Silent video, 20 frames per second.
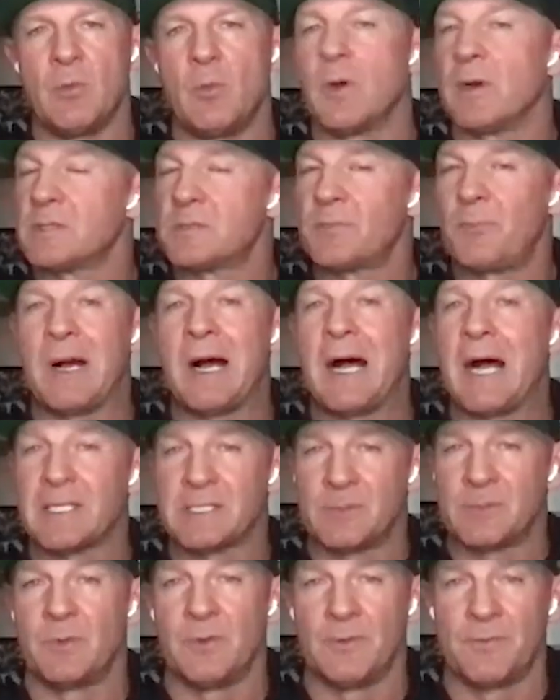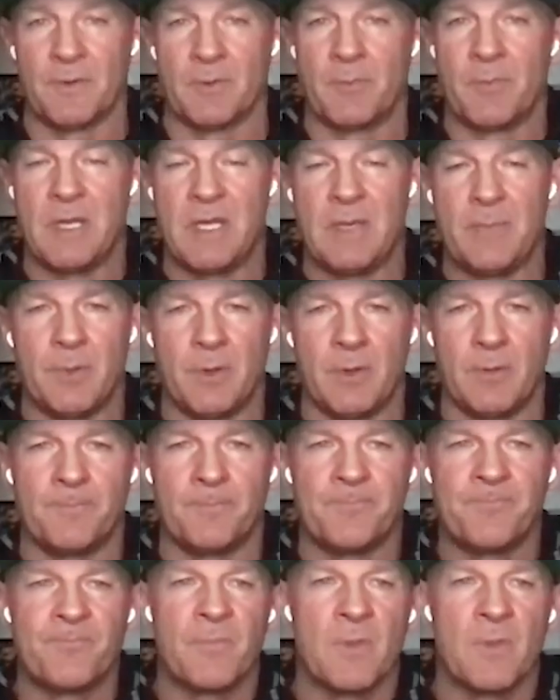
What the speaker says: me what is possible for people